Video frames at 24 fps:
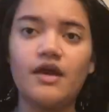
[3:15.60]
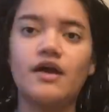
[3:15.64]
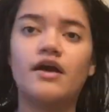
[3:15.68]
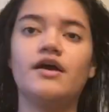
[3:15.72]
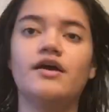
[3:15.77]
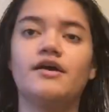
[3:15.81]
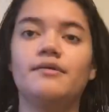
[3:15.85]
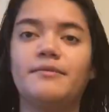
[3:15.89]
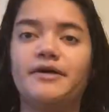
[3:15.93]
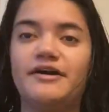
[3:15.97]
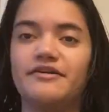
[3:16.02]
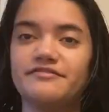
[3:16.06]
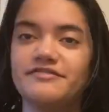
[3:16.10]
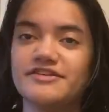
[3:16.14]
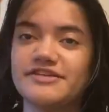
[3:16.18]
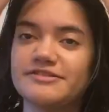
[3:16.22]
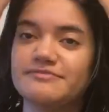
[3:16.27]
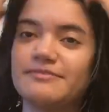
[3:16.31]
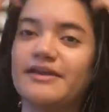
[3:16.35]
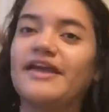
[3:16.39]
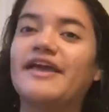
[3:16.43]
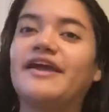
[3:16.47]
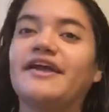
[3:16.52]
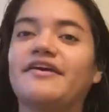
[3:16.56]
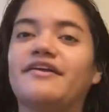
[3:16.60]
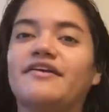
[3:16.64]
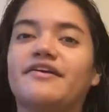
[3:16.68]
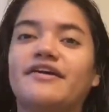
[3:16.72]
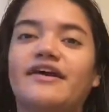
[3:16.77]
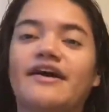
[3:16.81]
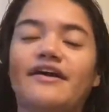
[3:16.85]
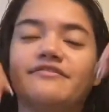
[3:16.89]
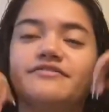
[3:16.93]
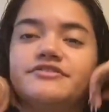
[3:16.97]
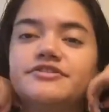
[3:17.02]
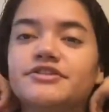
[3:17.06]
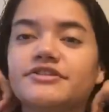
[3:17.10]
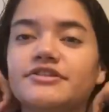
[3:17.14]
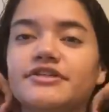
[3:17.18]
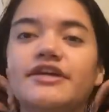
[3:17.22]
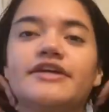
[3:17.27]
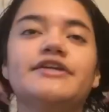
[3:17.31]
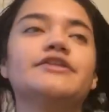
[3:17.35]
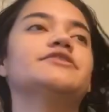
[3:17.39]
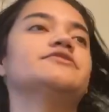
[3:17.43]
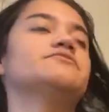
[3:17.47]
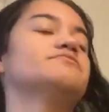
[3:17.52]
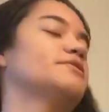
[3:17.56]
Um, I'll fix my hair after
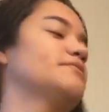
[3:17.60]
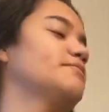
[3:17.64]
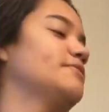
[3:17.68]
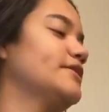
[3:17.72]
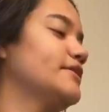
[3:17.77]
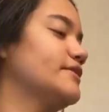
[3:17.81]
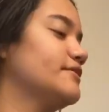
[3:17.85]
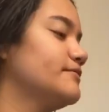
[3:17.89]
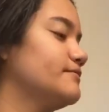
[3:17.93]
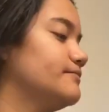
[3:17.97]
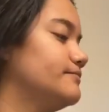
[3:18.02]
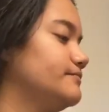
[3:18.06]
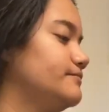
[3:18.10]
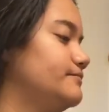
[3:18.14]
I do my makeup.